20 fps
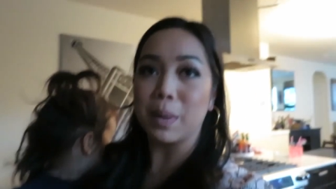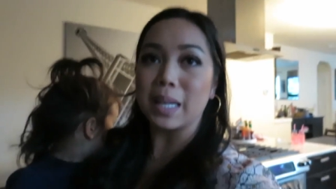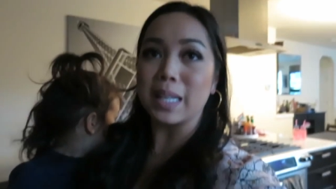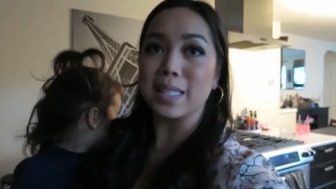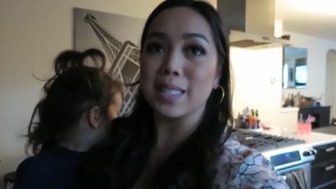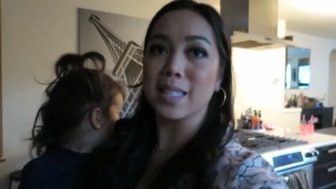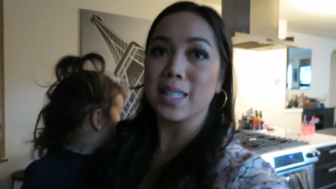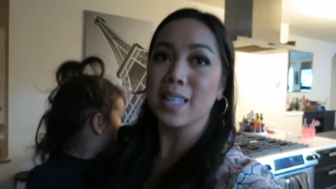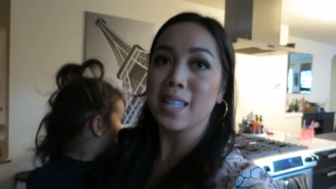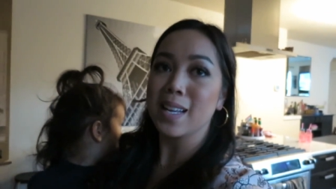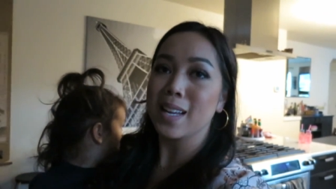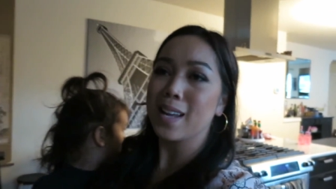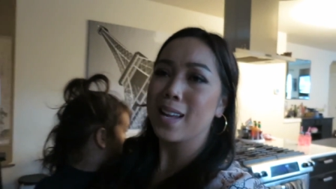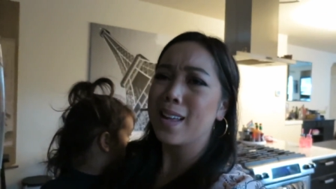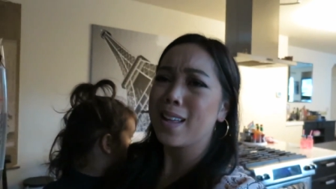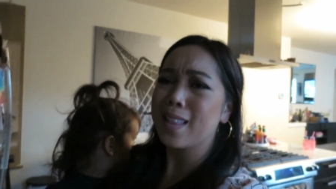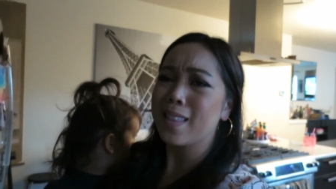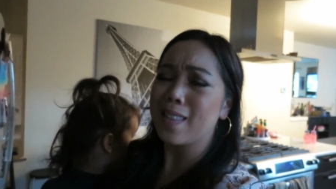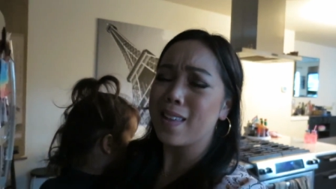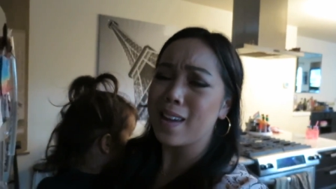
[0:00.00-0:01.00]
But
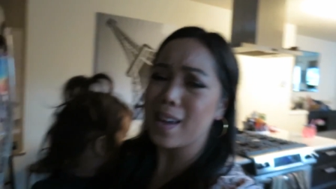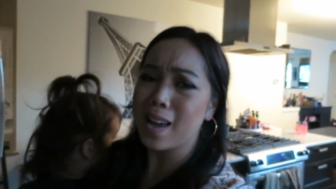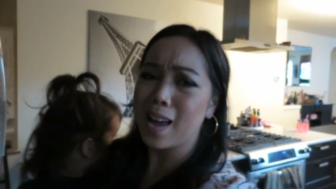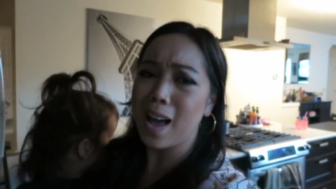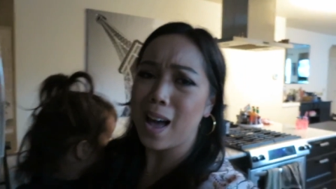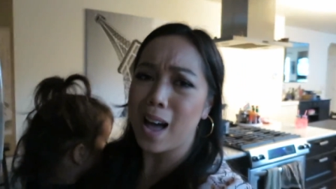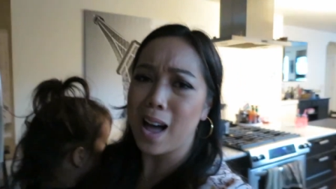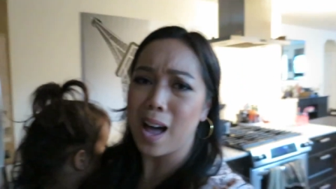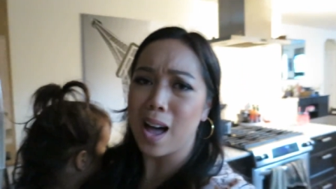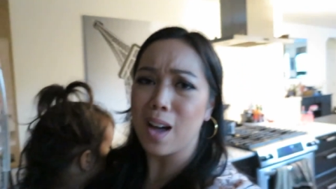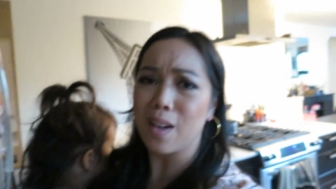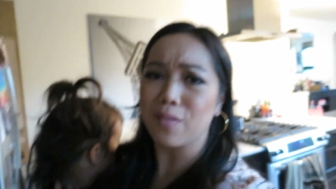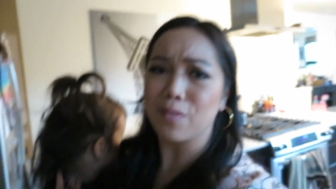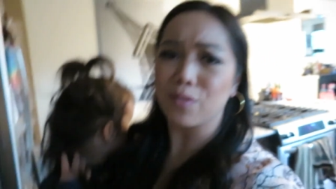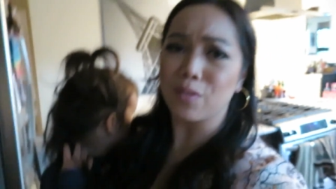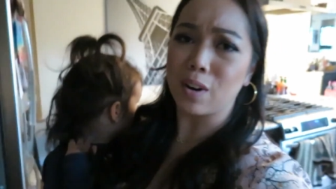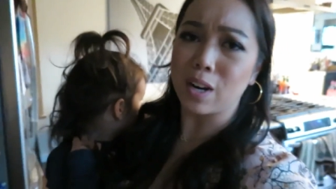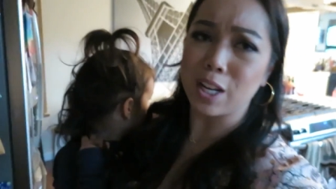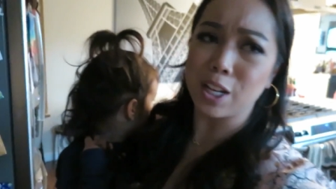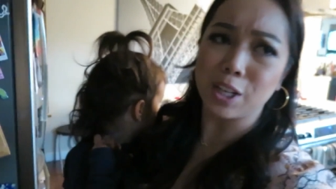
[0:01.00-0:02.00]
they
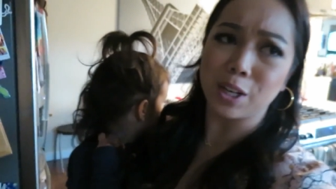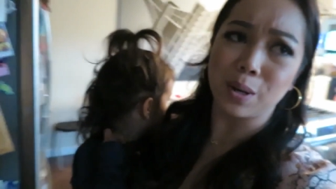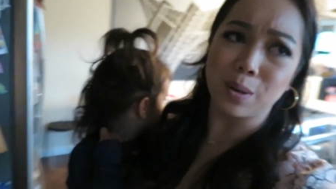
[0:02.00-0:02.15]
have runny